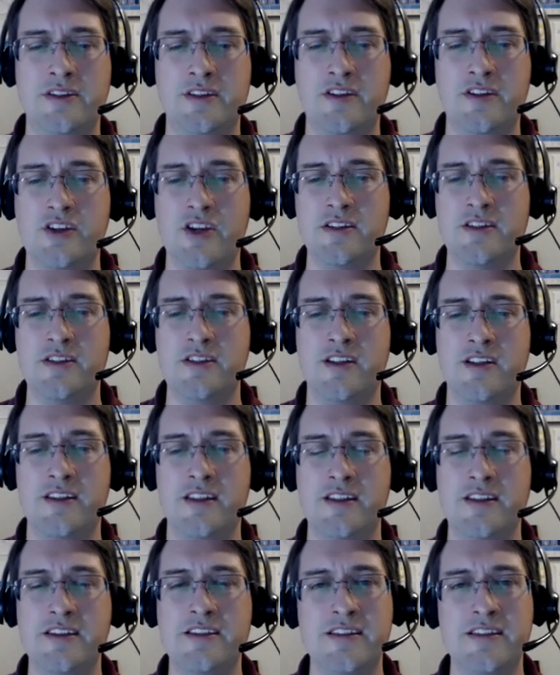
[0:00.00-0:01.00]
suggested
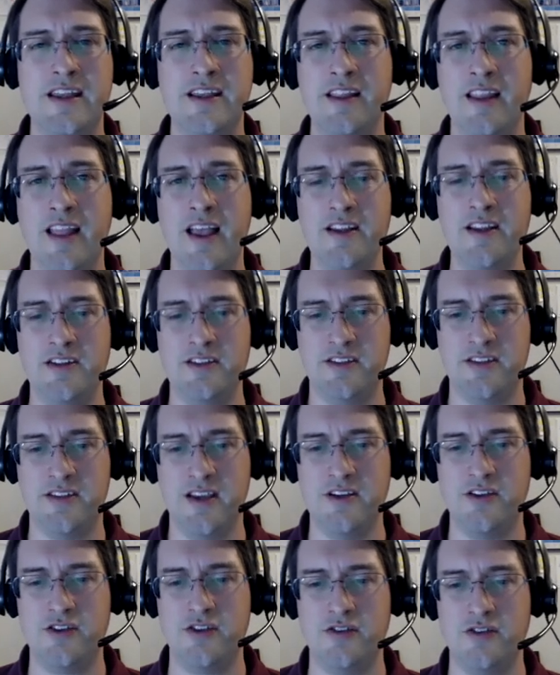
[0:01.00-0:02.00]
that the state
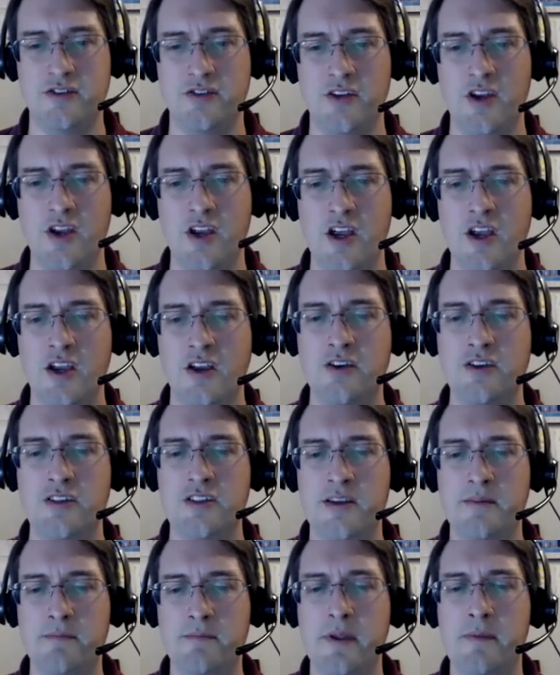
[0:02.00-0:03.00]
legislatures could
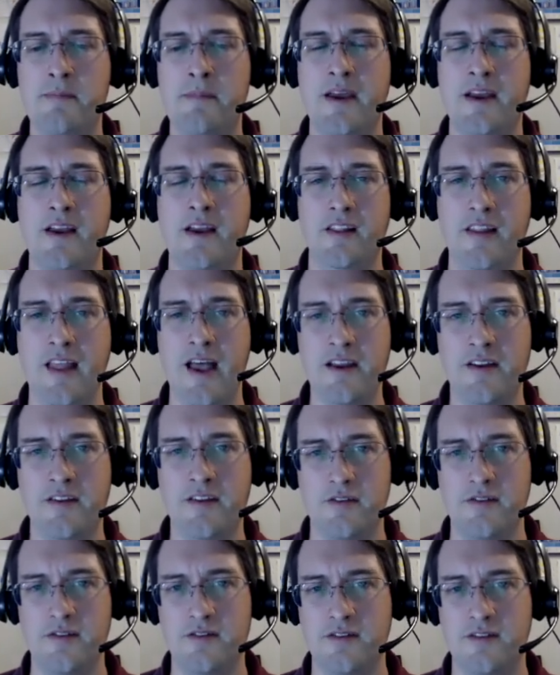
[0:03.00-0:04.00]
simply pick
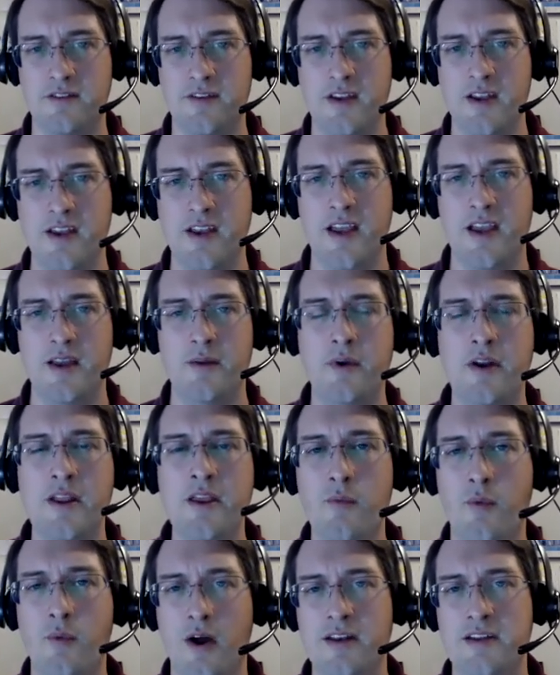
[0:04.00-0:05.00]
electors. And what
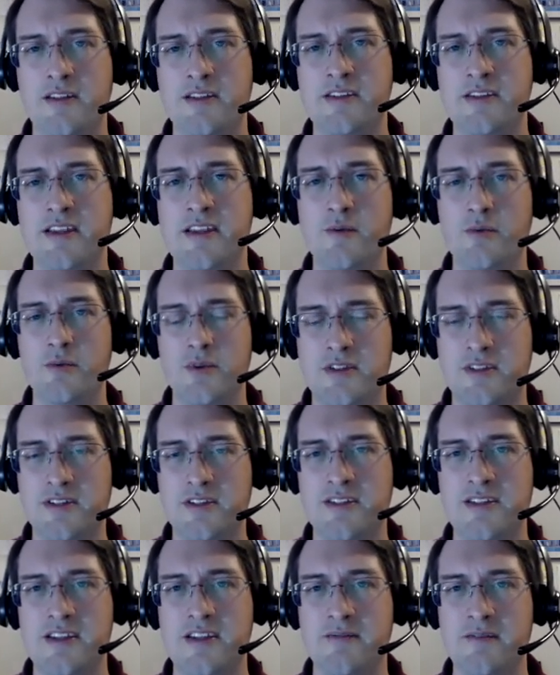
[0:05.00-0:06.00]
he wanted to see was to
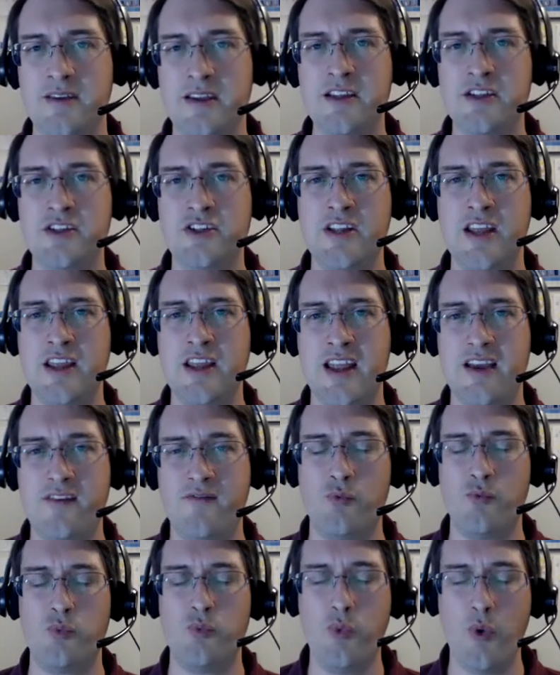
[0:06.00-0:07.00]
see each state
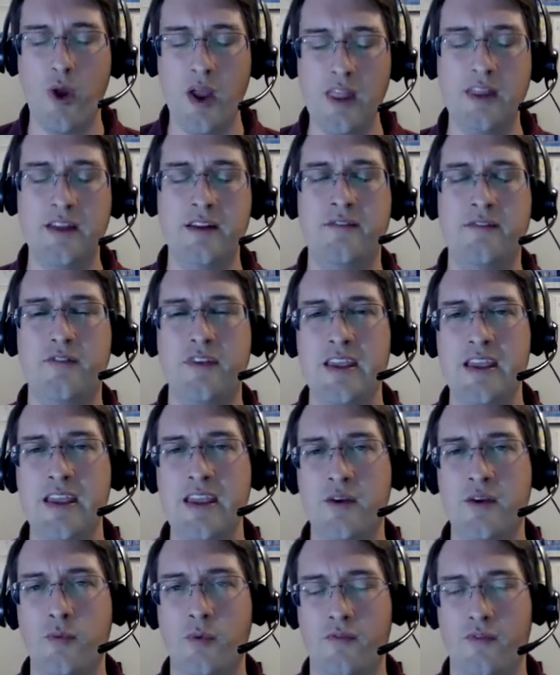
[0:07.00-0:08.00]
have relatively
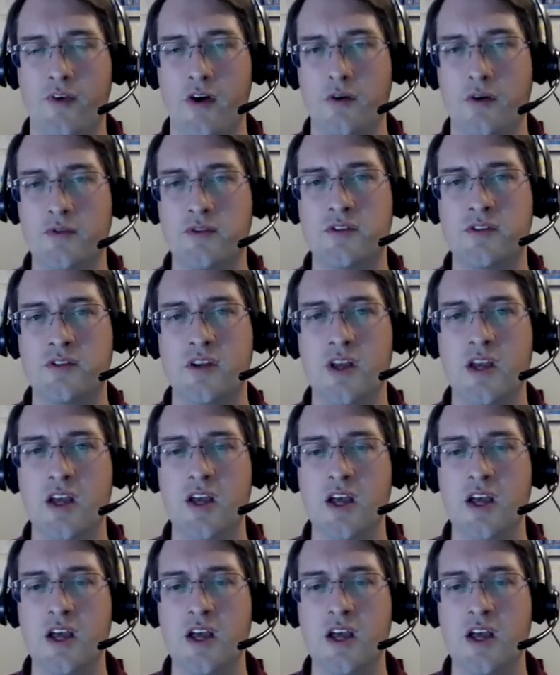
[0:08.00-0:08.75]
equal votes,